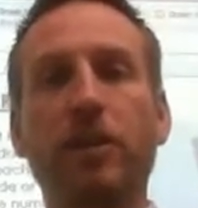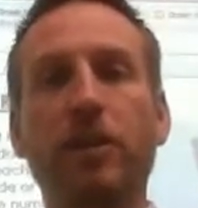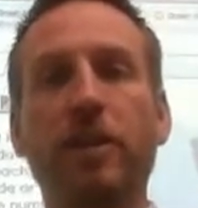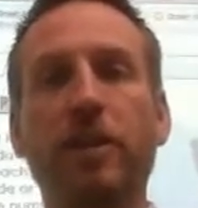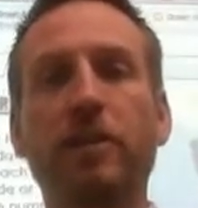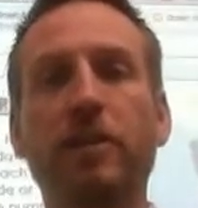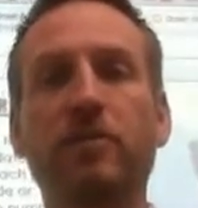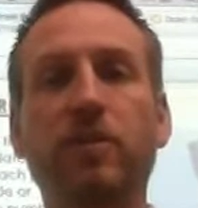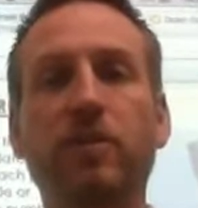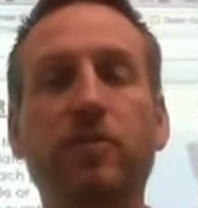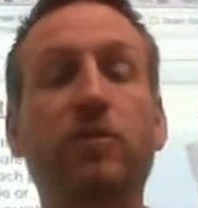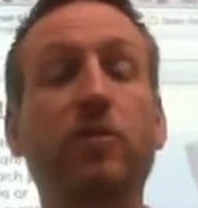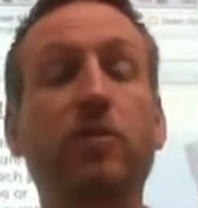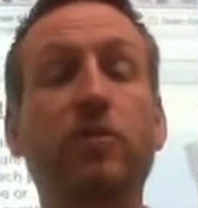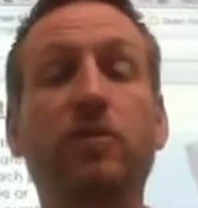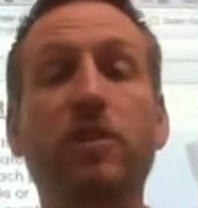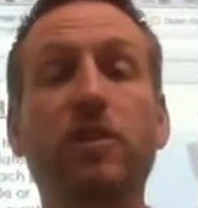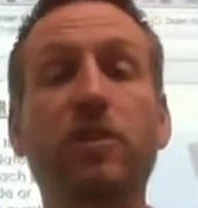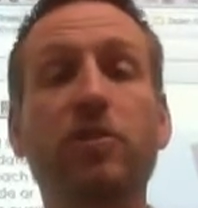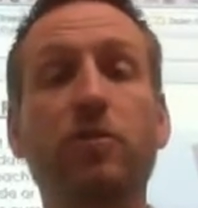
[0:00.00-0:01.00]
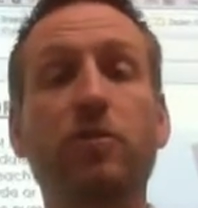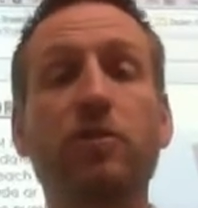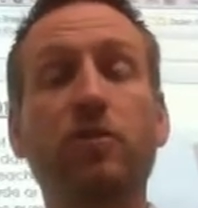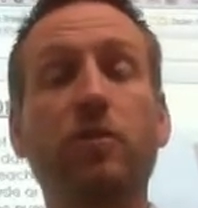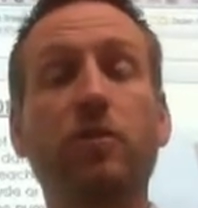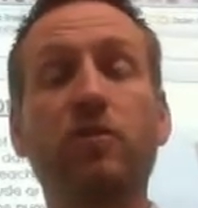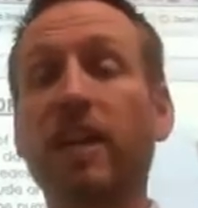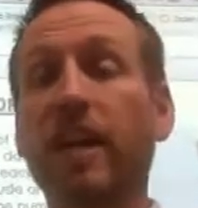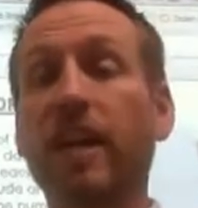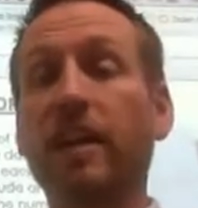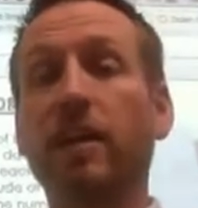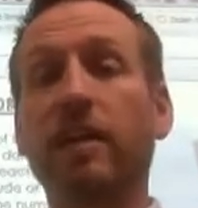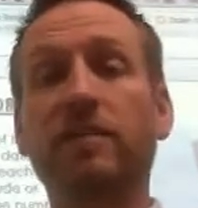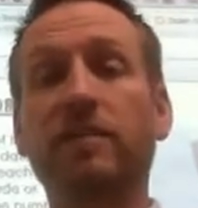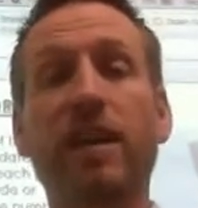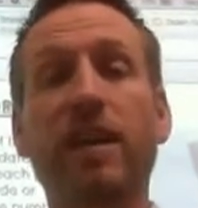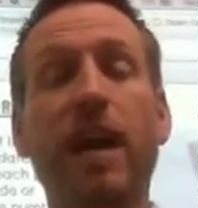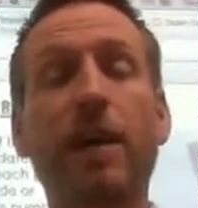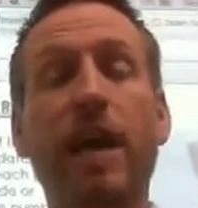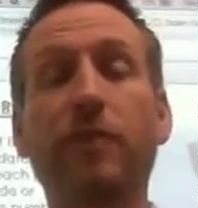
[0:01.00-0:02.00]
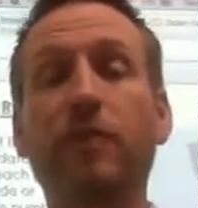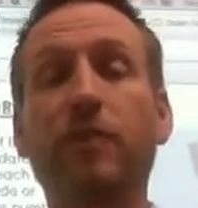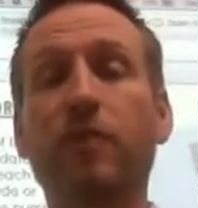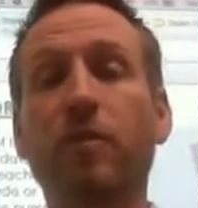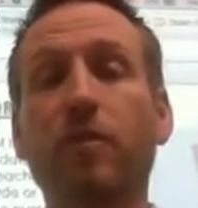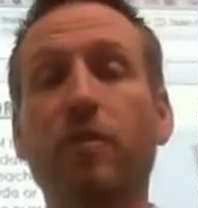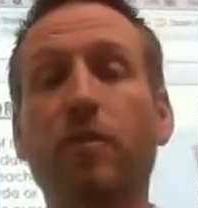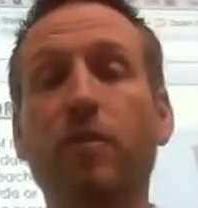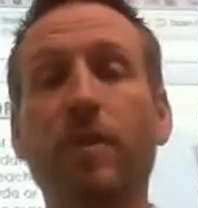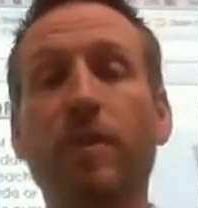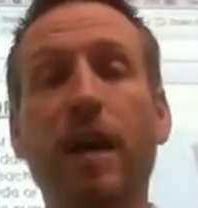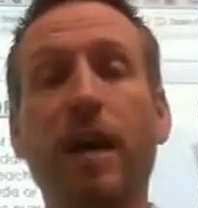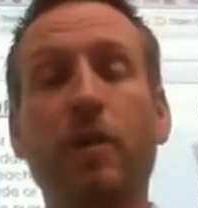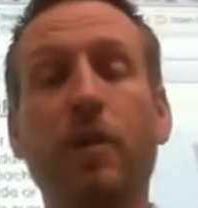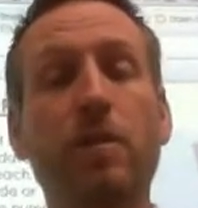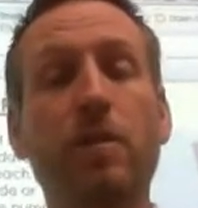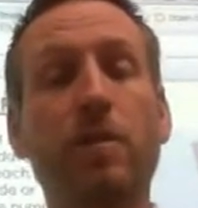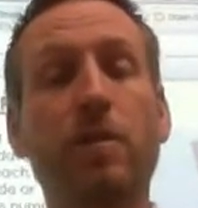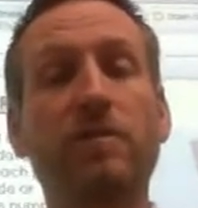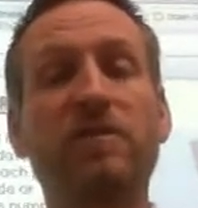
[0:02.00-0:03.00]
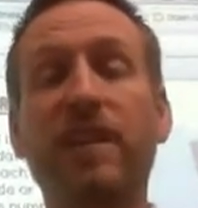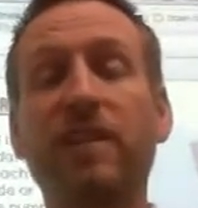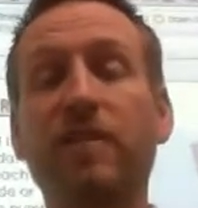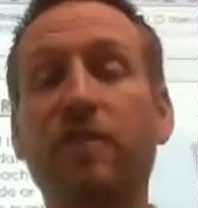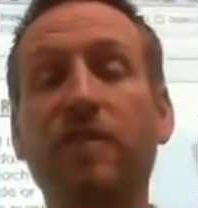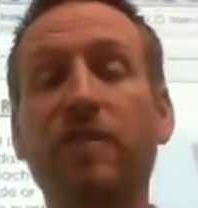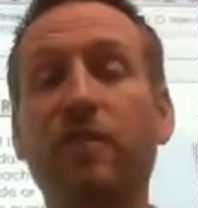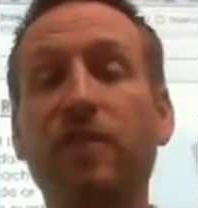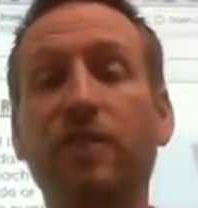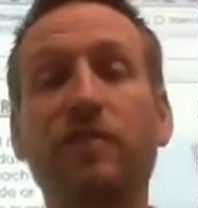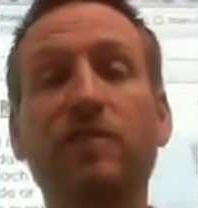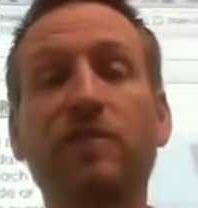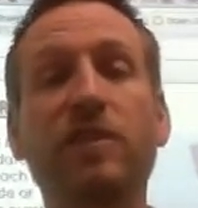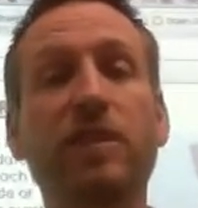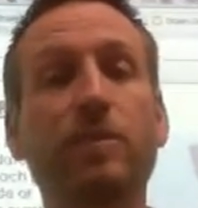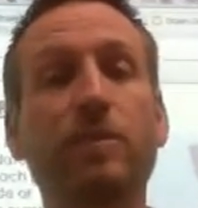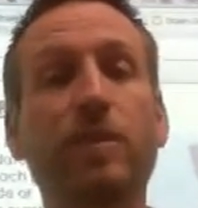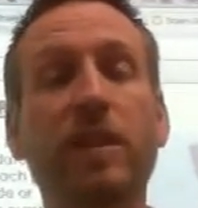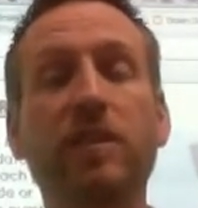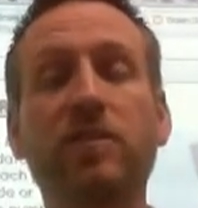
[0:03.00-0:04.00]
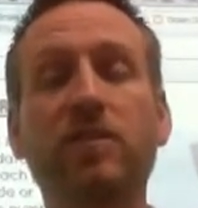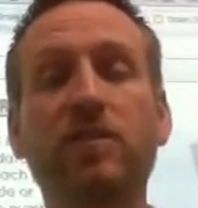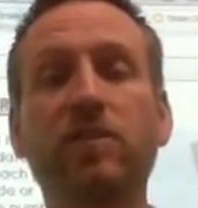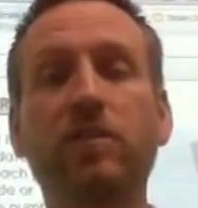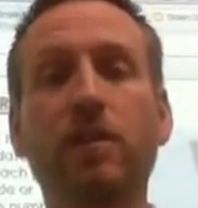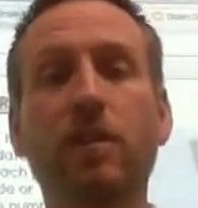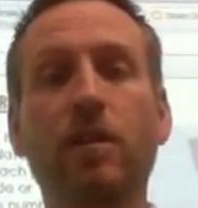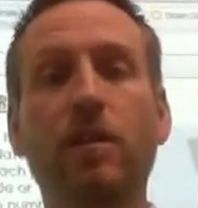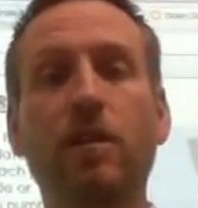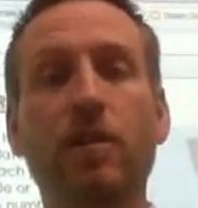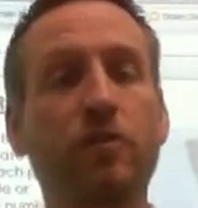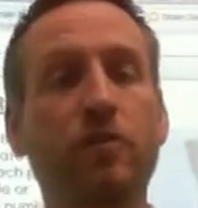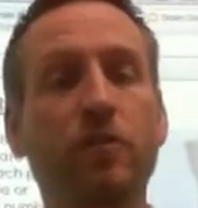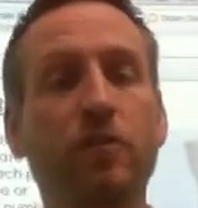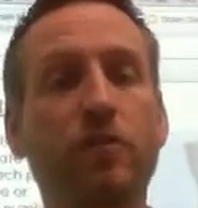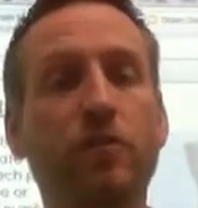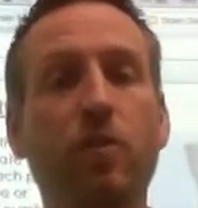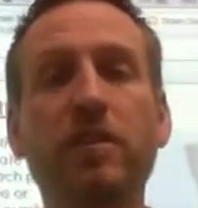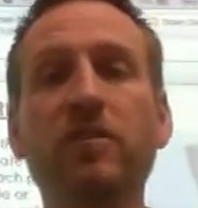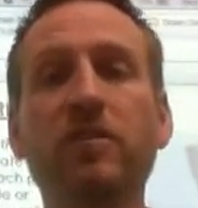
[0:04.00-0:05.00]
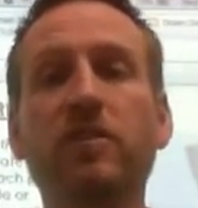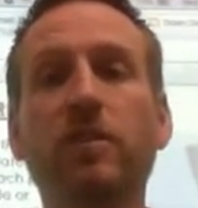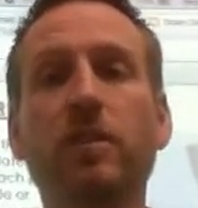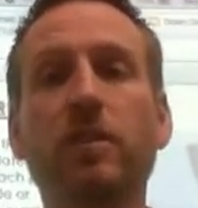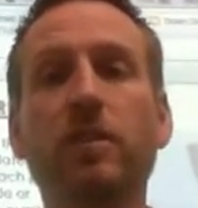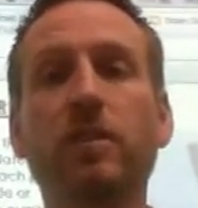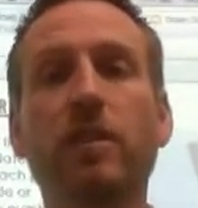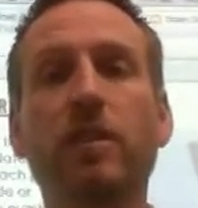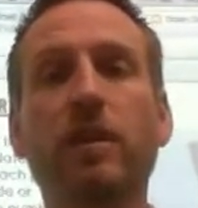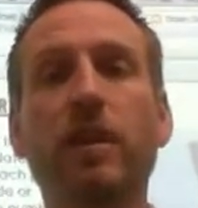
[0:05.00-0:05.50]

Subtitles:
The substitute teacher will set a timer for about 10 to 15 minutes, their choice.